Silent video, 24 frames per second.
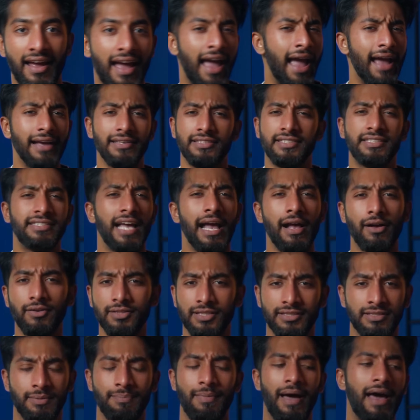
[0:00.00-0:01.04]
hey,
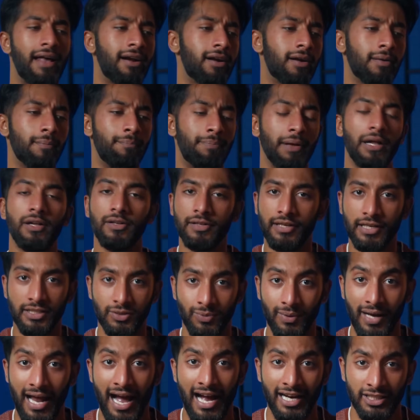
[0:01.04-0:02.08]
sales doesn't matter, building is
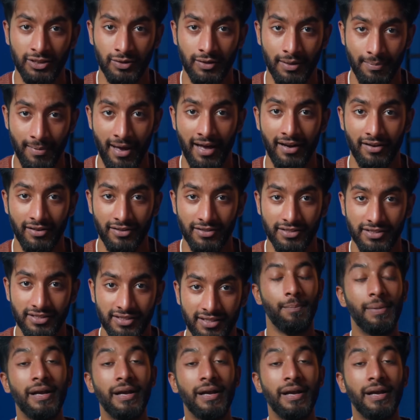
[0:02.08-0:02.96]
what actually matters.